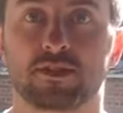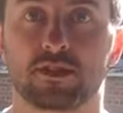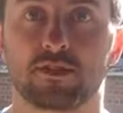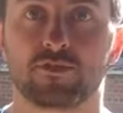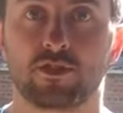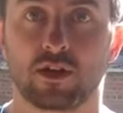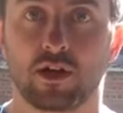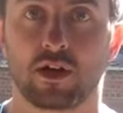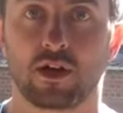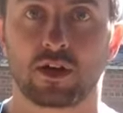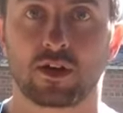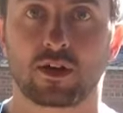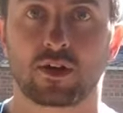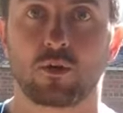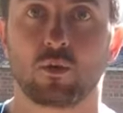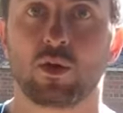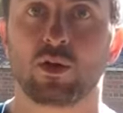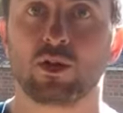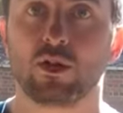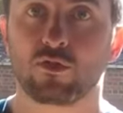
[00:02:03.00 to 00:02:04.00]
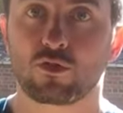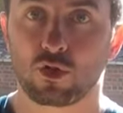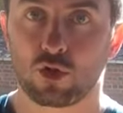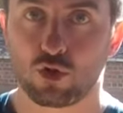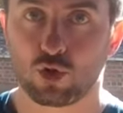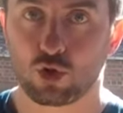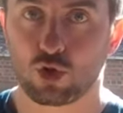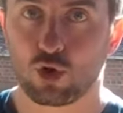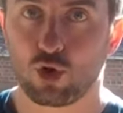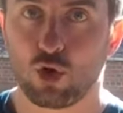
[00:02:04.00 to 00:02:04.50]
if you like, when you've got
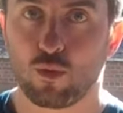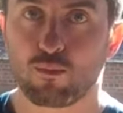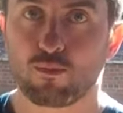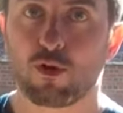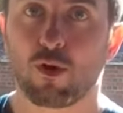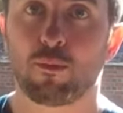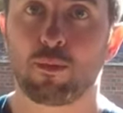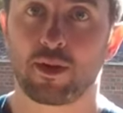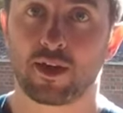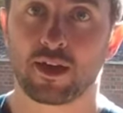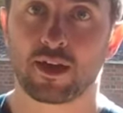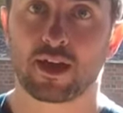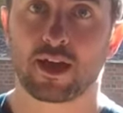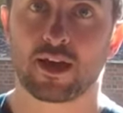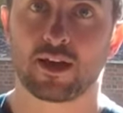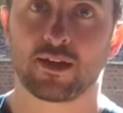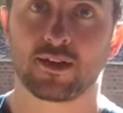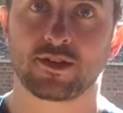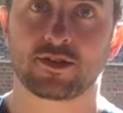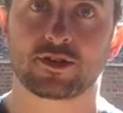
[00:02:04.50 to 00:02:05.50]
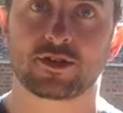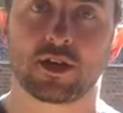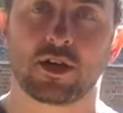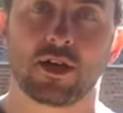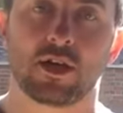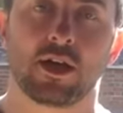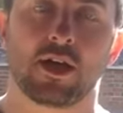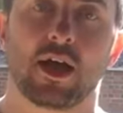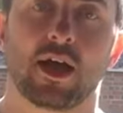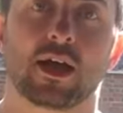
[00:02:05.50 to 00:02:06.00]
your core properly engaged
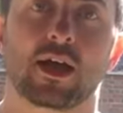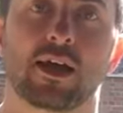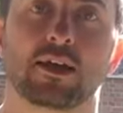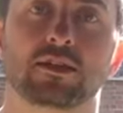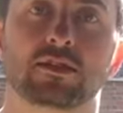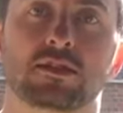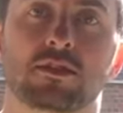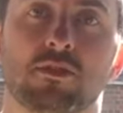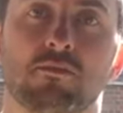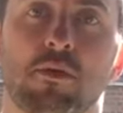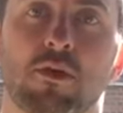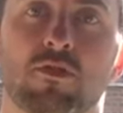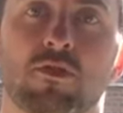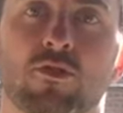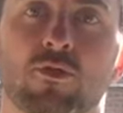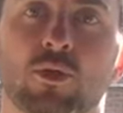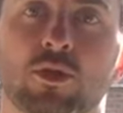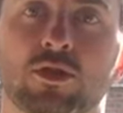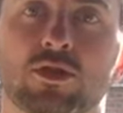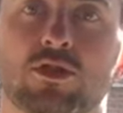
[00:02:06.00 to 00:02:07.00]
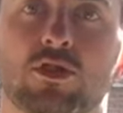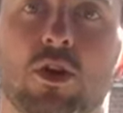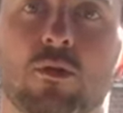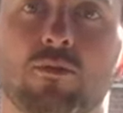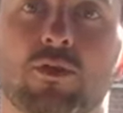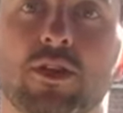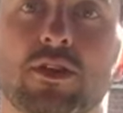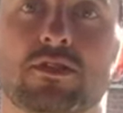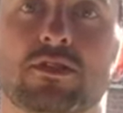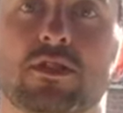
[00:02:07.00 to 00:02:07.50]
against the muscles which stop
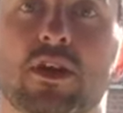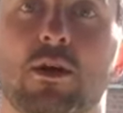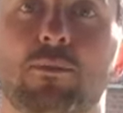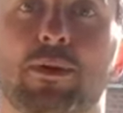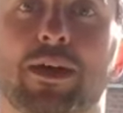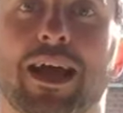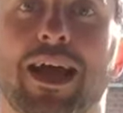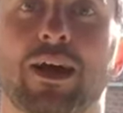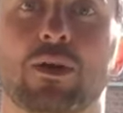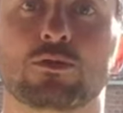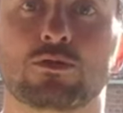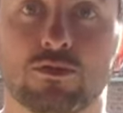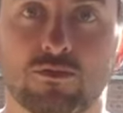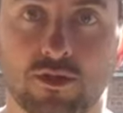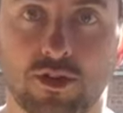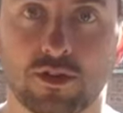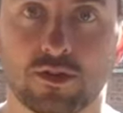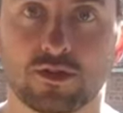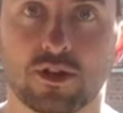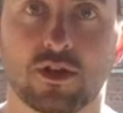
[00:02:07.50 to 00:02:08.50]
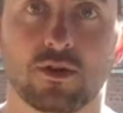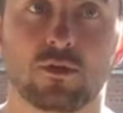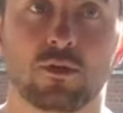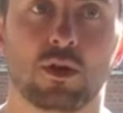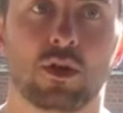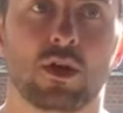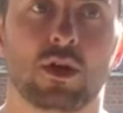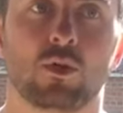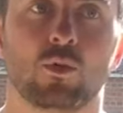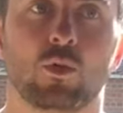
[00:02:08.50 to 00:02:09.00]
things coming out of you. So
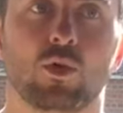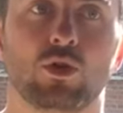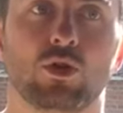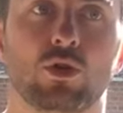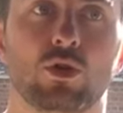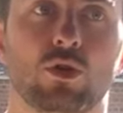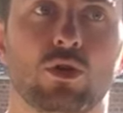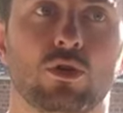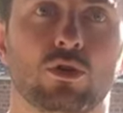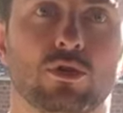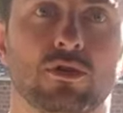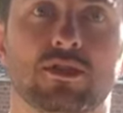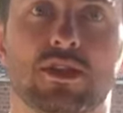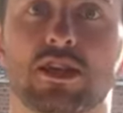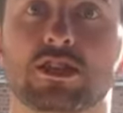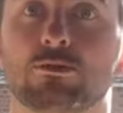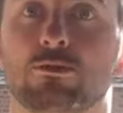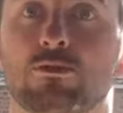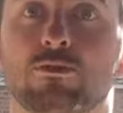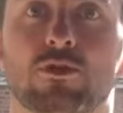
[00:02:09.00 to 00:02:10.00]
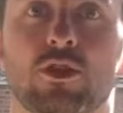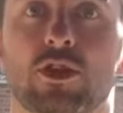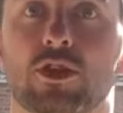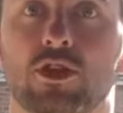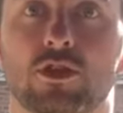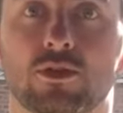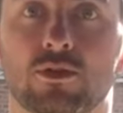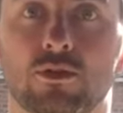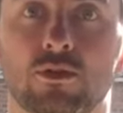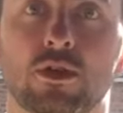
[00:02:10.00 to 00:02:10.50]
when you're desperate for the
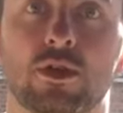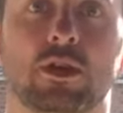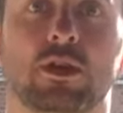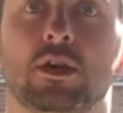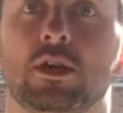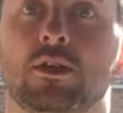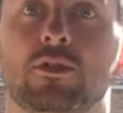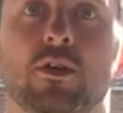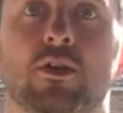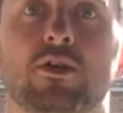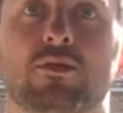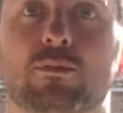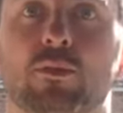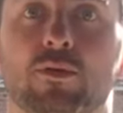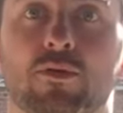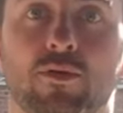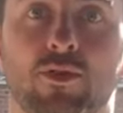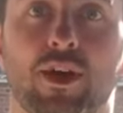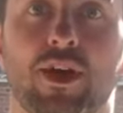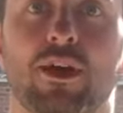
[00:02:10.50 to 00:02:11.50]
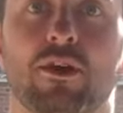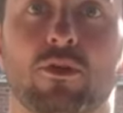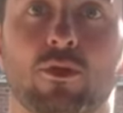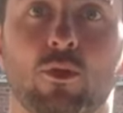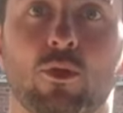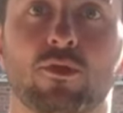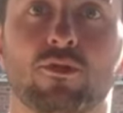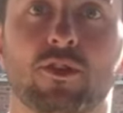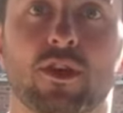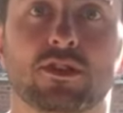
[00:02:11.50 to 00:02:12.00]
loo, those muscles there are the
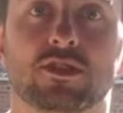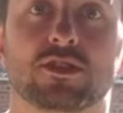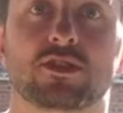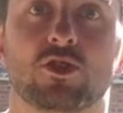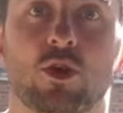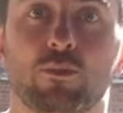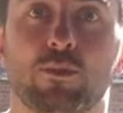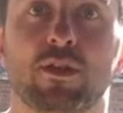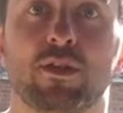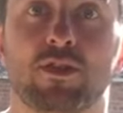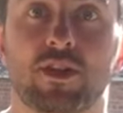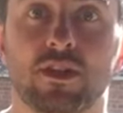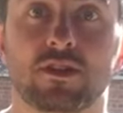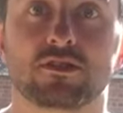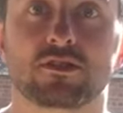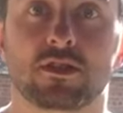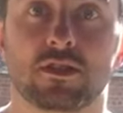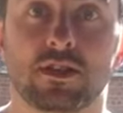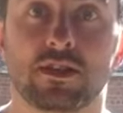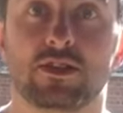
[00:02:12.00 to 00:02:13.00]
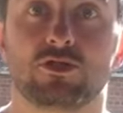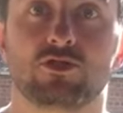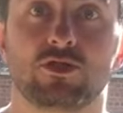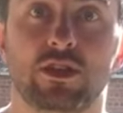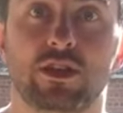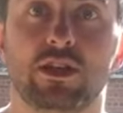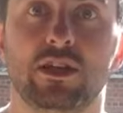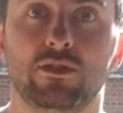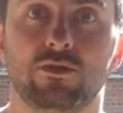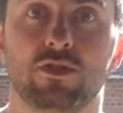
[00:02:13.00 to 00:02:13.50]
ones that are stopping things
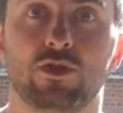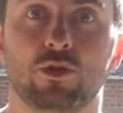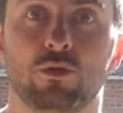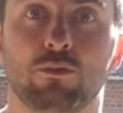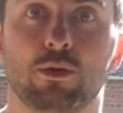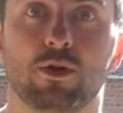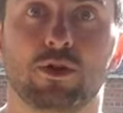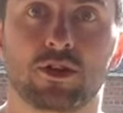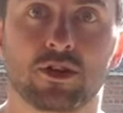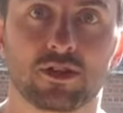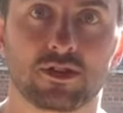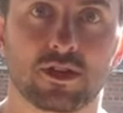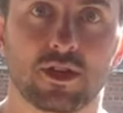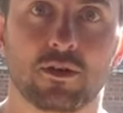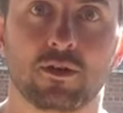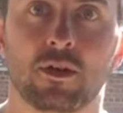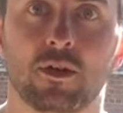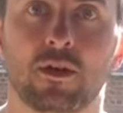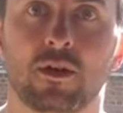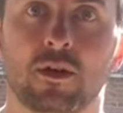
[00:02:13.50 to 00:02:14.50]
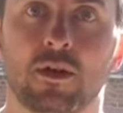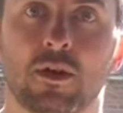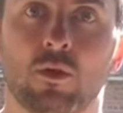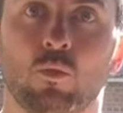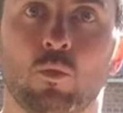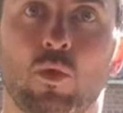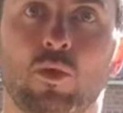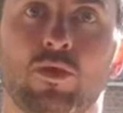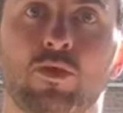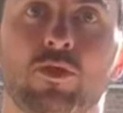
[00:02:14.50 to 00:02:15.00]
literally leaving your body. So
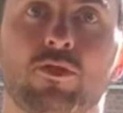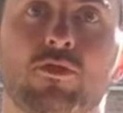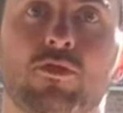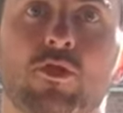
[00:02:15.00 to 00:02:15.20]
when the